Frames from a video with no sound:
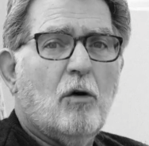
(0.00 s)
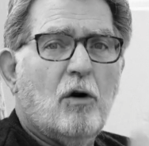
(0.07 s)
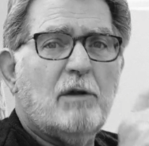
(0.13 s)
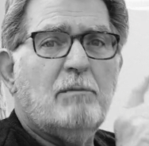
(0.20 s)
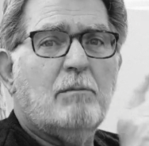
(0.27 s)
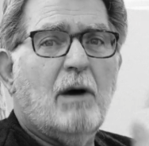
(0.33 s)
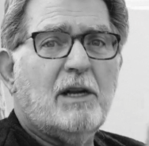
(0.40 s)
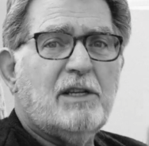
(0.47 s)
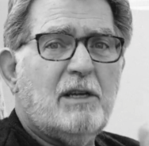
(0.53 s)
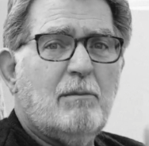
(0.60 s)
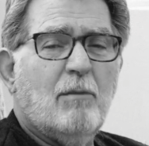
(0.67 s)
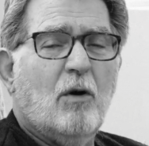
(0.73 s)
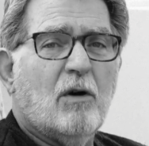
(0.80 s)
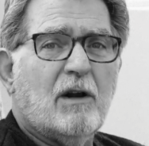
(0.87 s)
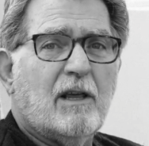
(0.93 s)
On Monday
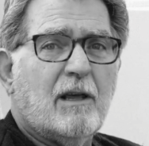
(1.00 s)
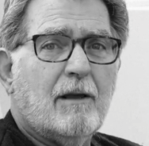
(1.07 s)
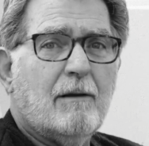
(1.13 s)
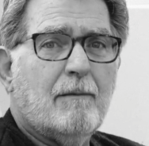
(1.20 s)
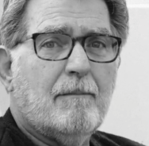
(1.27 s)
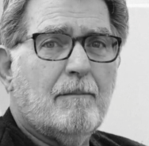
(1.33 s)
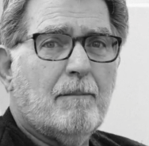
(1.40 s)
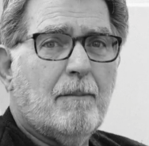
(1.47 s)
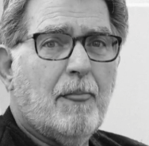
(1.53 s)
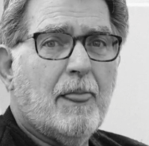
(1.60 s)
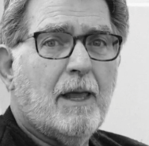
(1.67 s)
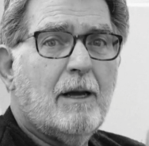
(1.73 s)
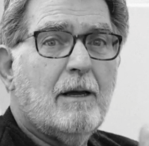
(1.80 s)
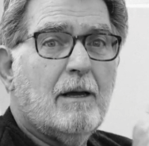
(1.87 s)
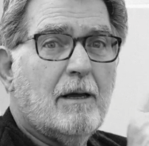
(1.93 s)
morning,
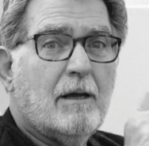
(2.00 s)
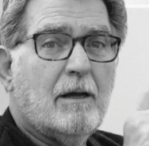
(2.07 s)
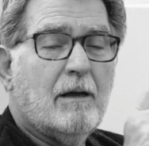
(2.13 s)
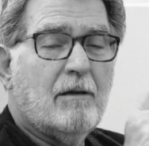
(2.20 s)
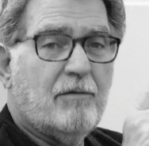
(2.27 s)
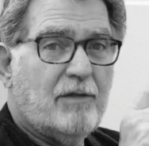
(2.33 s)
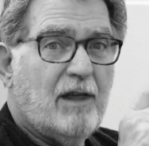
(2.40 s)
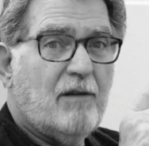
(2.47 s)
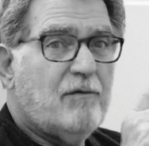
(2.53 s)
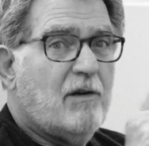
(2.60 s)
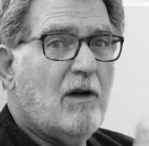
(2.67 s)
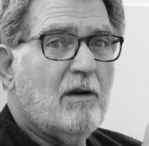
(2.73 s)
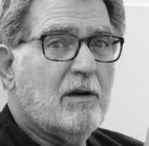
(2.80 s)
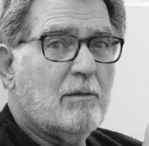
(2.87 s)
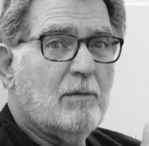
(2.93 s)
that
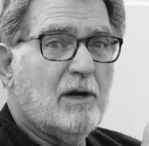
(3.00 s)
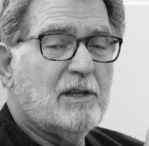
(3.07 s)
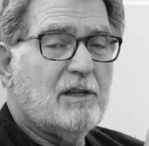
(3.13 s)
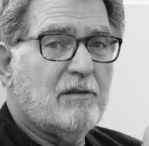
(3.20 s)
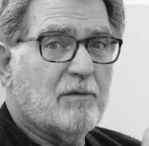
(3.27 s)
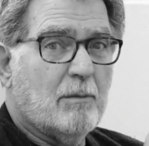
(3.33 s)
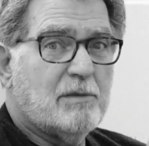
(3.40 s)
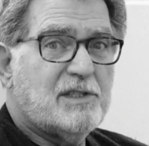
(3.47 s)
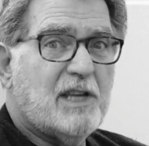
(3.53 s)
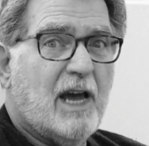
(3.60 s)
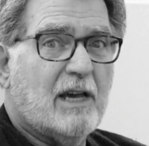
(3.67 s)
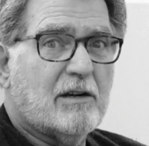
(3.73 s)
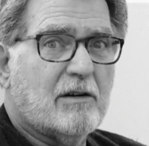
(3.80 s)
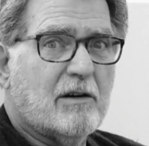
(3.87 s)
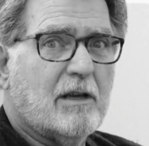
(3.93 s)
following Monday from
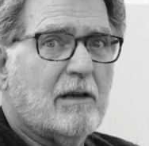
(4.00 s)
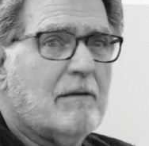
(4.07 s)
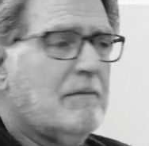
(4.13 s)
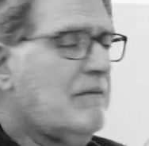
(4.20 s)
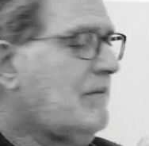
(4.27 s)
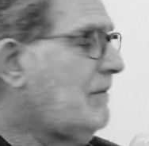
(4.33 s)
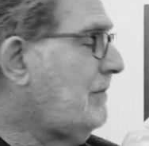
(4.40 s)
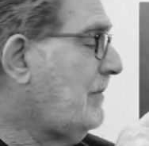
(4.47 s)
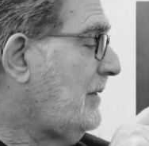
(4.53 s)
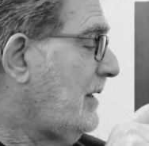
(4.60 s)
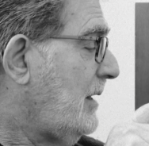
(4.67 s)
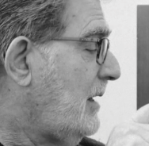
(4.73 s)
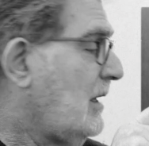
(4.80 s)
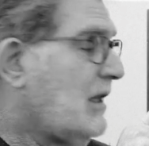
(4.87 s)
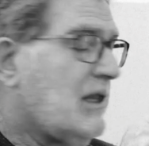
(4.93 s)
Saturday,
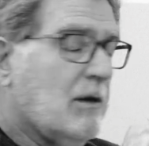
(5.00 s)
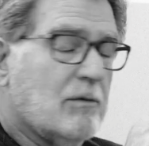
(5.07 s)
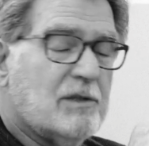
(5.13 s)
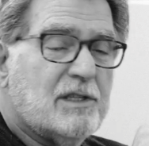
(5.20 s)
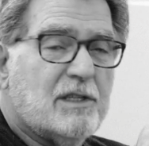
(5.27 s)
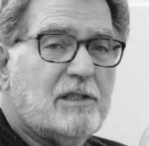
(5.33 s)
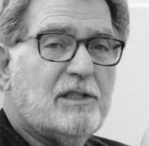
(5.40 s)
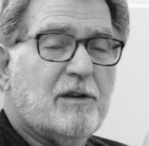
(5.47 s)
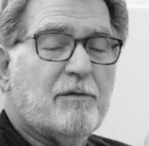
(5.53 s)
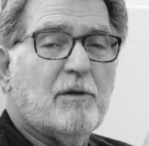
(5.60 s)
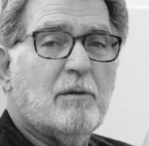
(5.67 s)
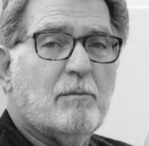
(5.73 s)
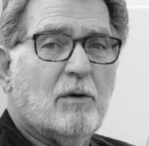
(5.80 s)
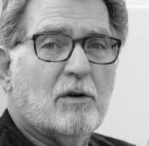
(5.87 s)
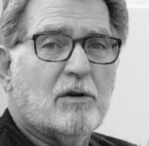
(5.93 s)
there was a
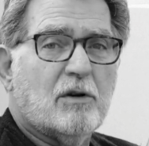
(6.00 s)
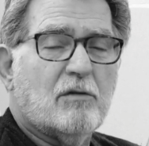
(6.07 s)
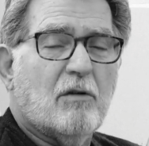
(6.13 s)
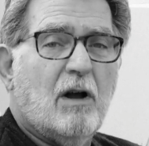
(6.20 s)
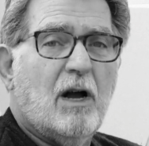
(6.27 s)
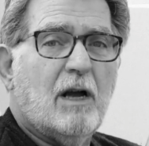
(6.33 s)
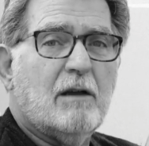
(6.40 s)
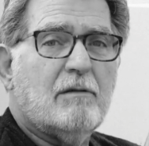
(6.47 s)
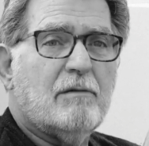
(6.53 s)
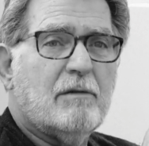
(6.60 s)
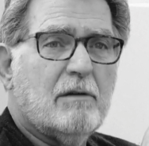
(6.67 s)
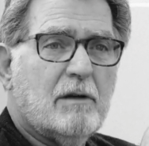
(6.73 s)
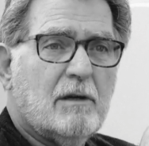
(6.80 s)
different motor drive